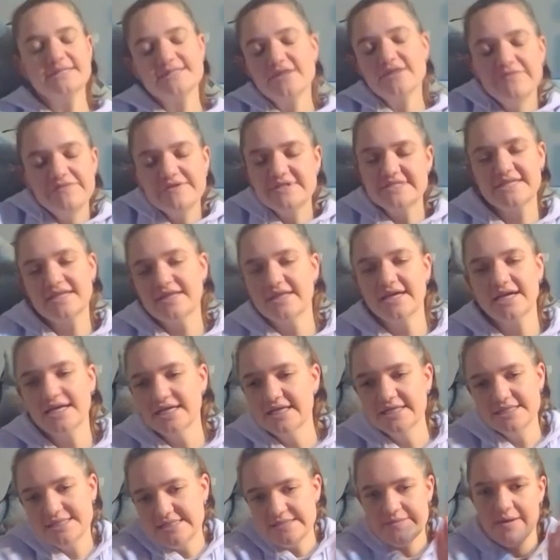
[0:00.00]
obviously they're going
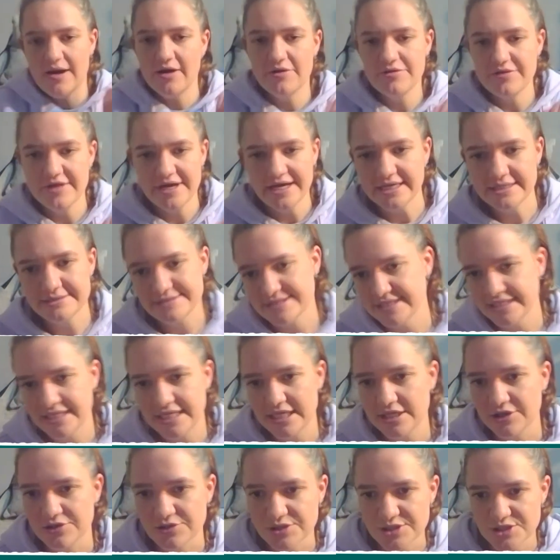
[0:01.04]
to smell things and
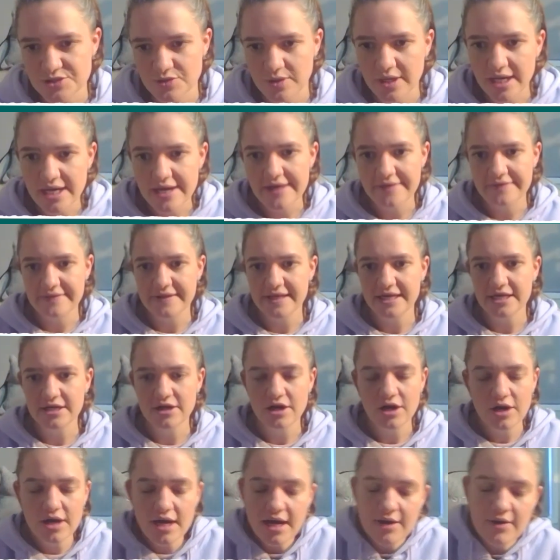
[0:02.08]
get used to it. And
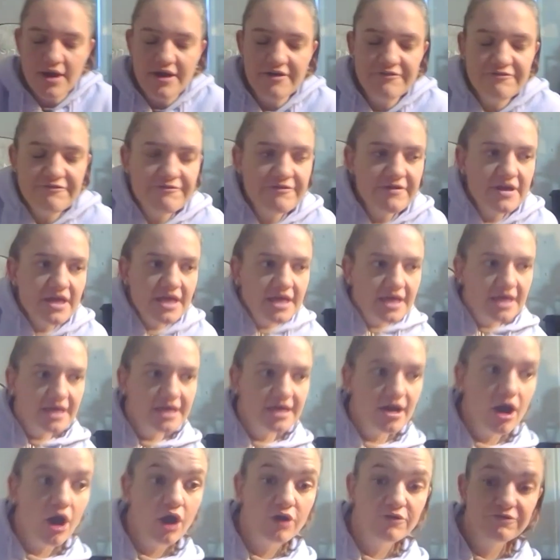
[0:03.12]
then if
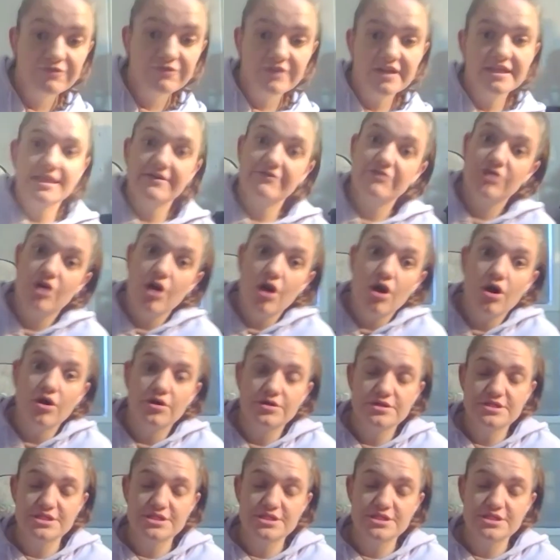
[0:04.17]
hopefully they've gone to